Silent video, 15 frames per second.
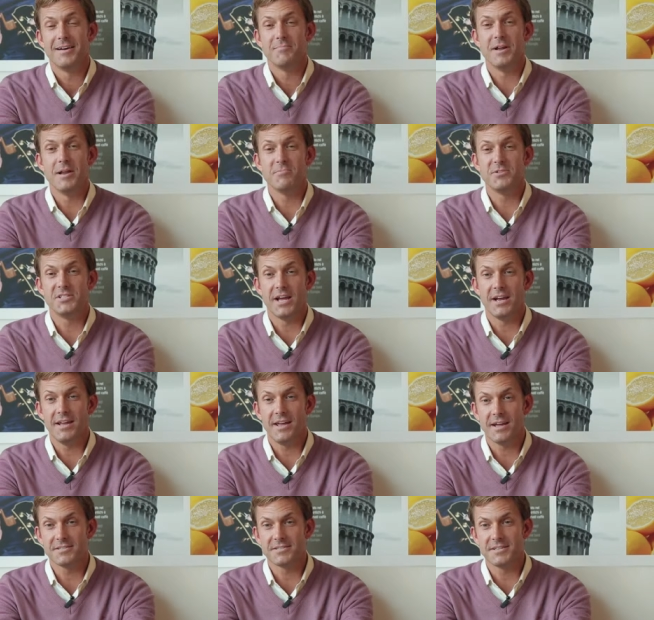My name is Danny
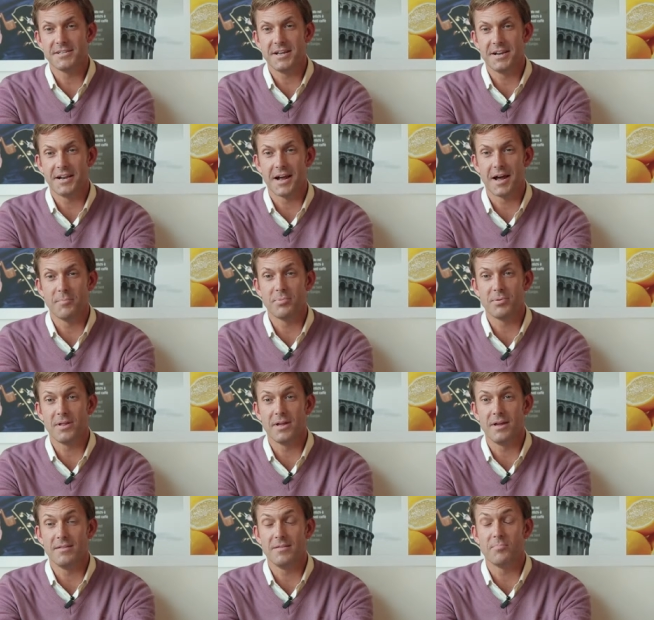Hansen, and I
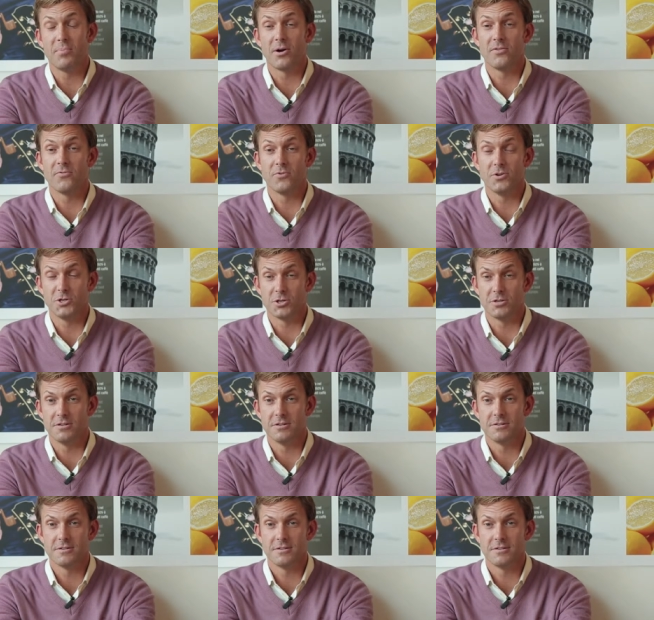play the part of Richard.